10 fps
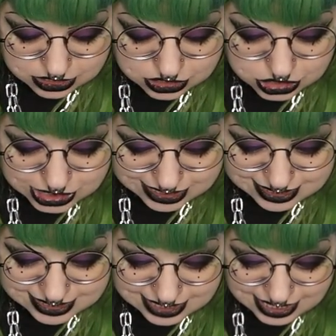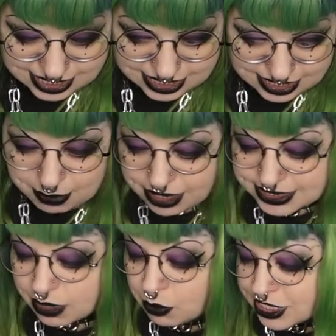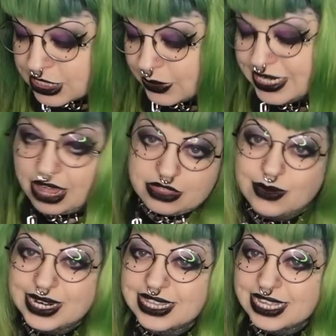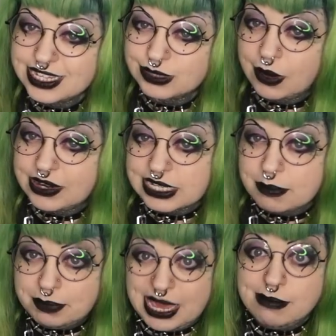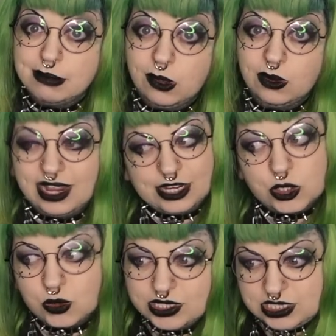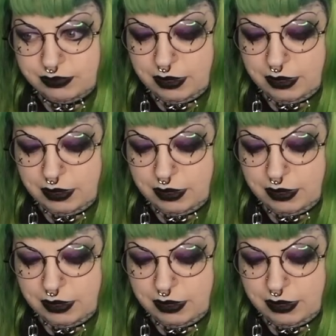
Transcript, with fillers: shall see. As I want to do another one of these where it's a bit more like crust